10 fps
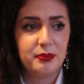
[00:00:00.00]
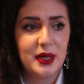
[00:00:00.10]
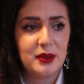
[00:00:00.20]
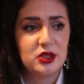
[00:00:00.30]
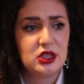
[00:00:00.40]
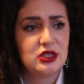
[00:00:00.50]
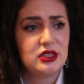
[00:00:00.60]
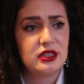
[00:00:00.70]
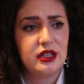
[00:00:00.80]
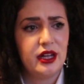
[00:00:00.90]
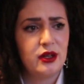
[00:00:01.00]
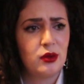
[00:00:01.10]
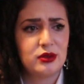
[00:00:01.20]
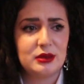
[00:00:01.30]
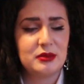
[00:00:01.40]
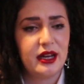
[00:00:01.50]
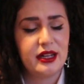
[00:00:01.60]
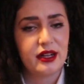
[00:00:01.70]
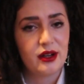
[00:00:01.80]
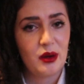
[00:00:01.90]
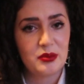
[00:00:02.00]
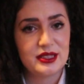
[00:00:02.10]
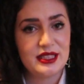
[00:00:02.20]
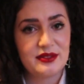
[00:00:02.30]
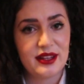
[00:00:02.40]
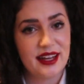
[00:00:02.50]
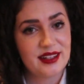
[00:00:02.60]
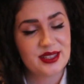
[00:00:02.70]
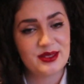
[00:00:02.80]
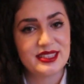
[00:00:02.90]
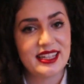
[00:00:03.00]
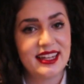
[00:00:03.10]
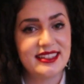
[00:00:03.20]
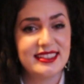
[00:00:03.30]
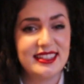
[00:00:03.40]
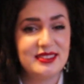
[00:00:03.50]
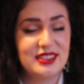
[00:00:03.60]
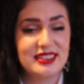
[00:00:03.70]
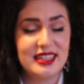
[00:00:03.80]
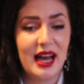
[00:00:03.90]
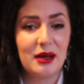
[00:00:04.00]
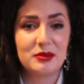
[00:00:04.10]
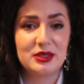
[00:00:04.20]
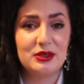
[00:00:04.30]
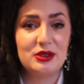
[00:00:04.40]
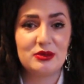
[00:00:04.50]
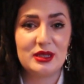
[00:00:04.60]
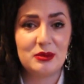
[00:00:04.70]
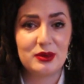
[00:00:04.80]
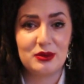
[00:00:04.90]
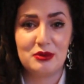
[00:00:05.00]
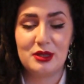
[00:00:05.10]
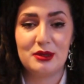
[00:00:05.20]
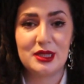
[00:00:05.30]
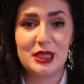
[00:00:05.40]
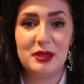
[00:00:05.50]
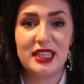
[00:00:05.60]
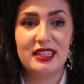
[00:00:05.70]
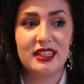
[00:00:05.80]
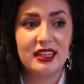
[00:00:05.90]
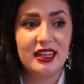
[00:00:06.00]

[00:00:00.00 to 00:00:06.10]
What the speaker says: But it was just an awesome night. I can't believe that I got to attend, and it was just an absolute dream come true to be